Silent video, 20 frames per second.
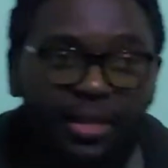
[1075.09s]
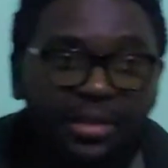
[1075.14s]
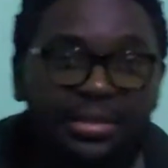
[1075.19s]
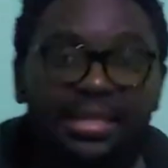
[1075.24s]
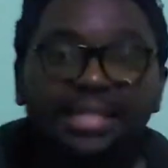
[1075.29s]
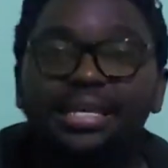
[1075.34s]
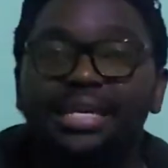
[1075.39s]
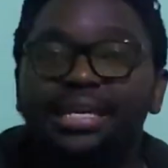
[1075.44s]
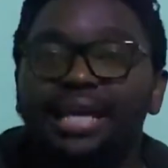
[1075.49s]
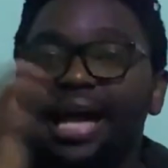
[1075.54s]

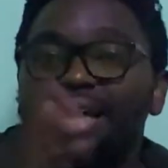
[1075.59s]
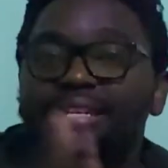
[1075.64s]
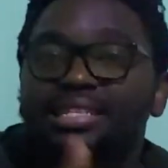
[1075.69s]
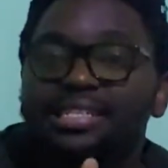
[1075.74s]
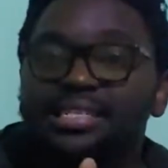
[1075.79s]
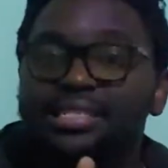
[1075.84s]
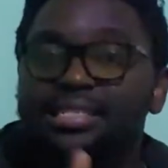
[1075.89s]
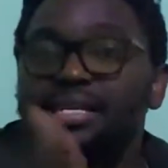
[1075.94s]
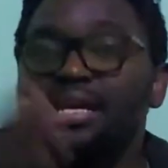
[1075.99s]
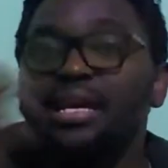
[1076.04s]
they say
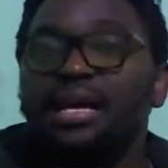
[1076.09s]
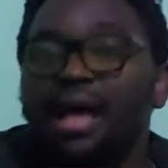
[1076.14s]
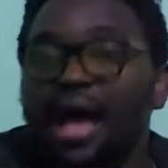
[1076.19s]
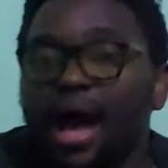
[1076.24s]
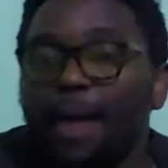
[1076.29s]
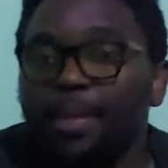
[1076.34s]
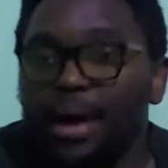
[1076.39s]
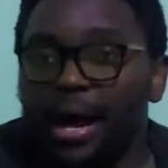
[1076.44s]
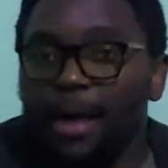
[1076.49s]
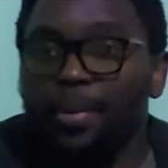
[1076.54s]
Addis
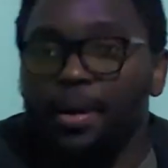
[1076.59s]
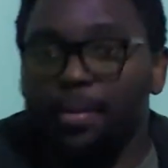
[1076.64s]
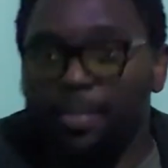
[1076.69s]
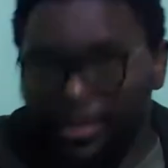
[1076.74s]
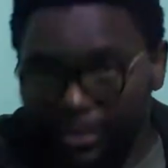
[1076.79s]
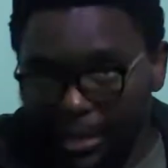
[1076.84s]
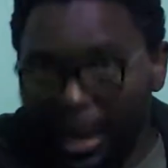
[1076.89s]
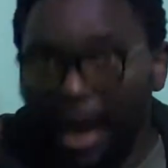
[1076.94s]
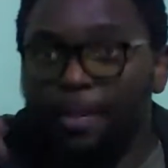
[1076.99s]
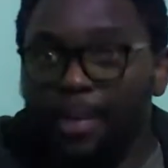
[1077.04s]
Ababa,
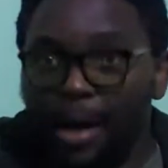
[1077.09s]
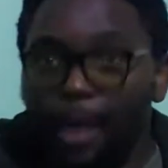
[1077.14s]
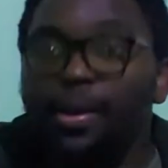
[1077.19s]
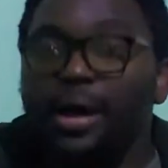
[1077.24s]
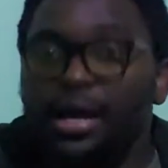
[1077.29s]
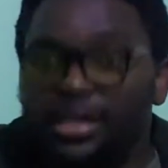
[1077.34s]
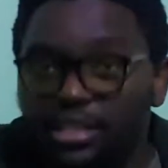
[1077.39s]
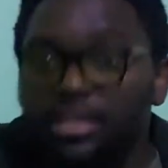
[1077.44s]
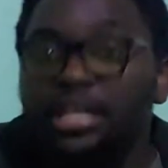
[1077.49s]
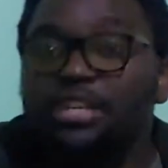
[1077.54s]
but
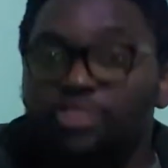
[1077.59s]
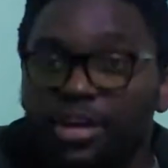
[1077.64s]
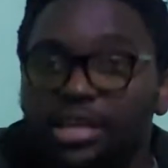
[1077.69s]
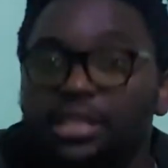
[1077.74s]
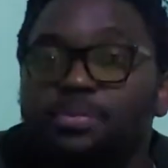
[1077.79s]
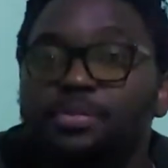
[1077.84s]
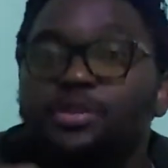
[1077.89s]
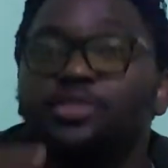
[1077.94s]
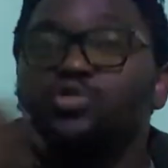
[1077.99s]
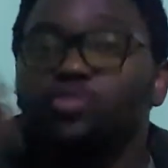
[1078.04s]
Ababa
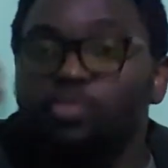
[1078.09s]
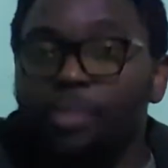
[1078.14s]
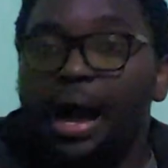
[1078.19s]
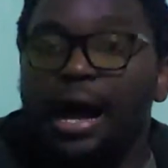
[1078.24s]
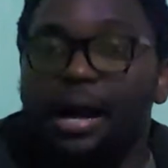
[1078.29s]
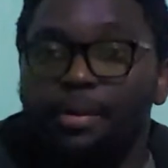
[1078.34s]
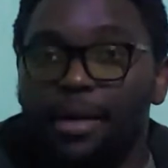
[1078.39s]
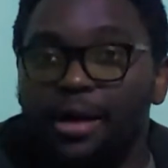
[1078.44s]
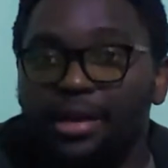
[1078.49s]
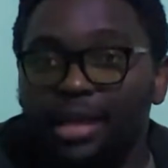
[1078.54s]
literally means
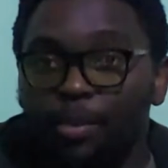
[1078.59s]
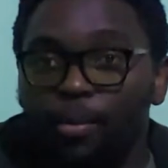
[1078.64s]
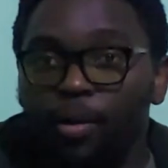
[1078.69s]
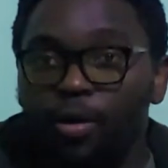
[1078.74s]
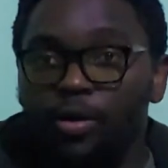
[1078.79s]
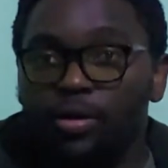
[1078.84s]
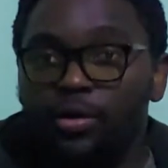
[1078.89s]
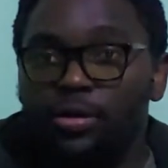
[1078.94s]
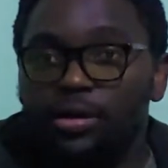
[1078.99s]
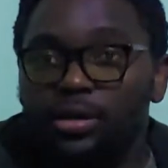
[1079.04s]
Baba,
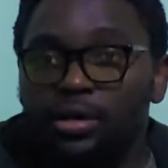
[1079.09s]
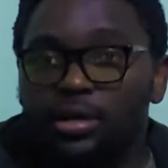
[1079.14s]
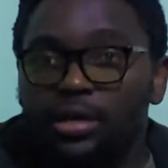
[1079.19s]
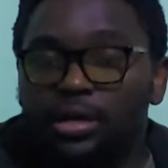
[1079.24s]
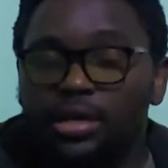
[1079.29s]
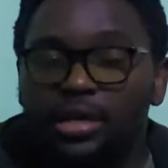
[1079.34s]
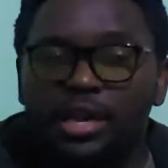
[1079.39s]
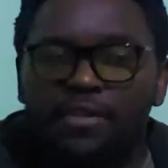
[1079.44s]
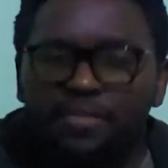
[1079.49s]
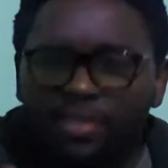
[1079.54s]
yabo.
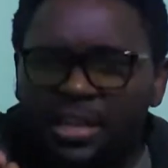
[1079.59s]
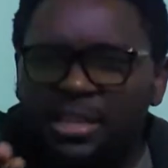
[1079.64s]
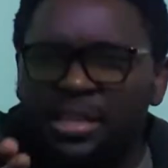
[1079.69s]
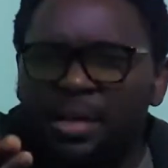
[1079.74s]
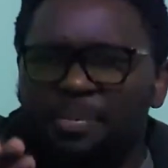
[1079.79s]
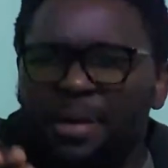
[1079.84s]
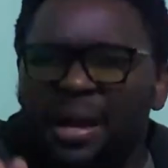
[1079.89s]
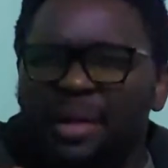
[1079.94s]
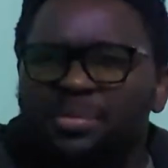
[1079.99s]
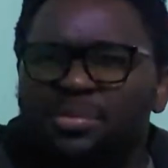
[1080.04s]
Even in
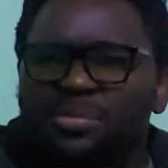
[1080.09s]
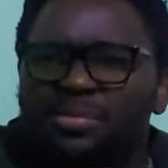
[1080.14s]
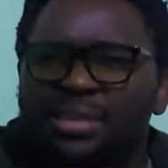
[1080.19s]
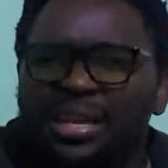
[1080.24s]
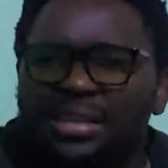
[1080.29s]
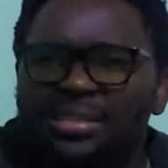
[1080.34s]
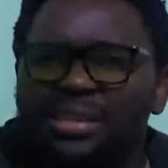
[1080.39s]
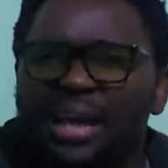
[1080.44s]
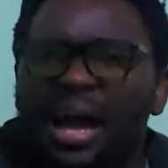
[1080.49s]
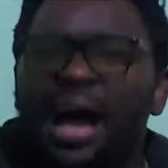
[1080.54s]
the Bible,
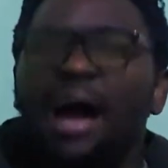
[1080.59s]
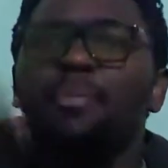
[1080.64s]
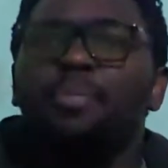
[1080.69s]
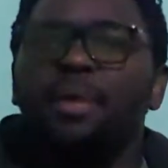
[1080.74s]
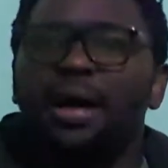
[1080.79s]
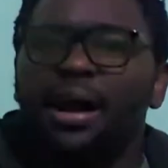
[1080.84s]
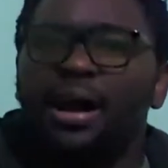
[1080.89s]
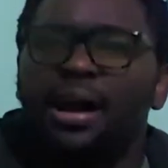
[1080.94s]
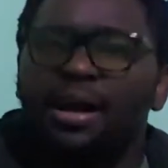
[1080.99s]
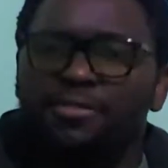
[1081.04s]
that
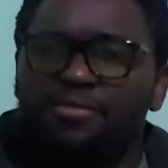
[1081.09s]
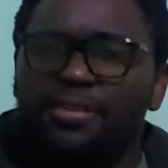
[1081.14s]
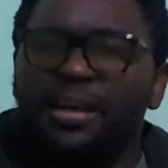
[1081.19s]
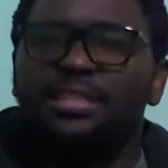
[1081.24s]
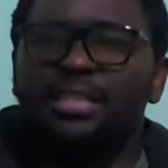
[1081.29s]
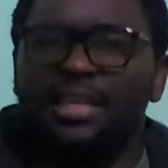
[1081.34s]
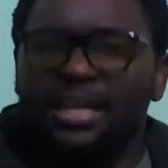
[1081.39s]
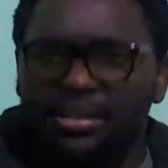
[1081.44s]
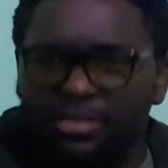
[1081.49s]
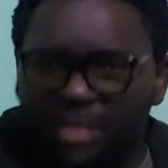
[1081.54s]
Abba,
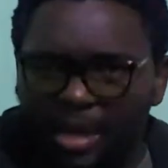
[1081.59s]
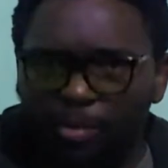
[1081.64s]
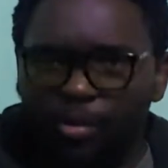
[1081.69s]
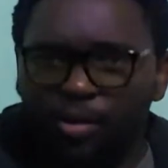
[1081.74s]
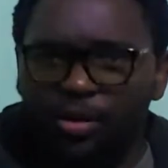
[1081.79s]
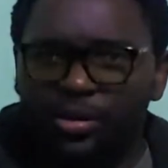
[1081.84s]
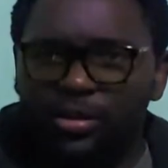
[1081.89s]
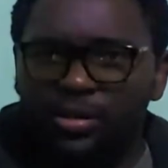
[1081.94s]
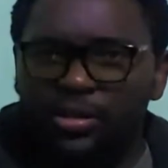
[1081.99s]
father, yabo.